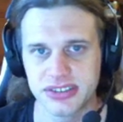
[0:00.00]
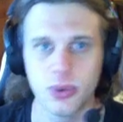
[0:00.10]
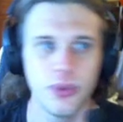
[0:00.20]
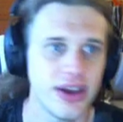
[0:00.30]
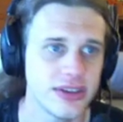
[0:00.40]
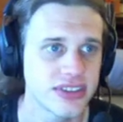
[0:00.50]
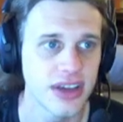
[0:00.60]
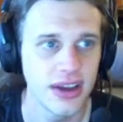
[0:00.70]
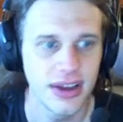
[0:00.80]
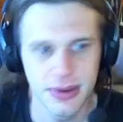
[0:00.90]
of cooldowns,
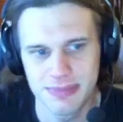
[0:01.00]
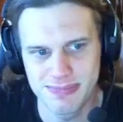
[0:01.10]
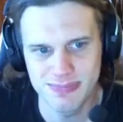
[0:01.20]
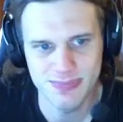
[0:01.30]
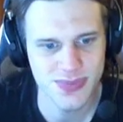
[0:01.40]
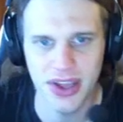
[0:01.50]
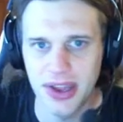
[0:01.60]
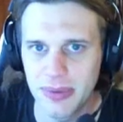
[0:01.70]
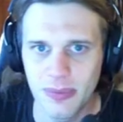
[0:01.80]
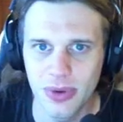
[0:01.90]

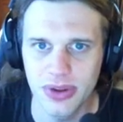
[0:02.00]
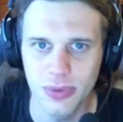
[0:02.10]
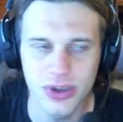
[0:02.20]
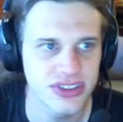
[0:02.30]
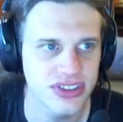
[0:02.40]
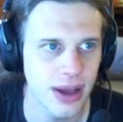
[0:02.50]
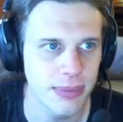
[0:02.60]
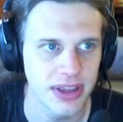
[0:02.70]
then what's stopping